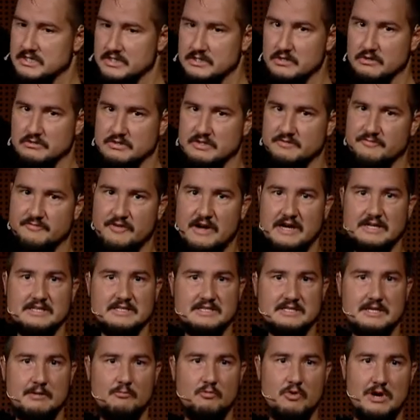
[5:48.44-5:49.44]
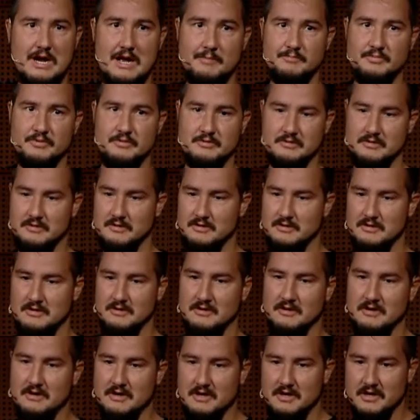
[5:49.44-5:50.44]
you know, defined somewhere up
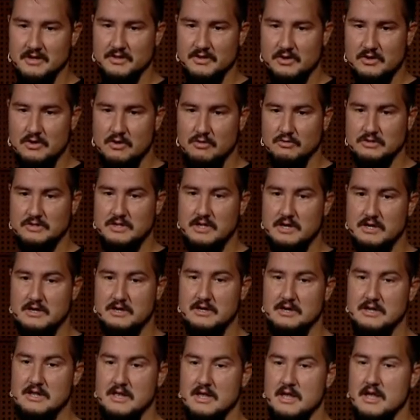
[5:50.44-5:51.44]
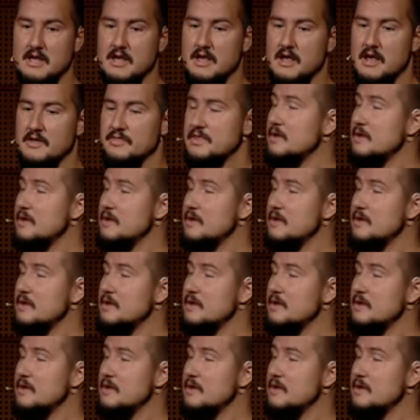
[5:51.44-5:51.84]
in the code there. And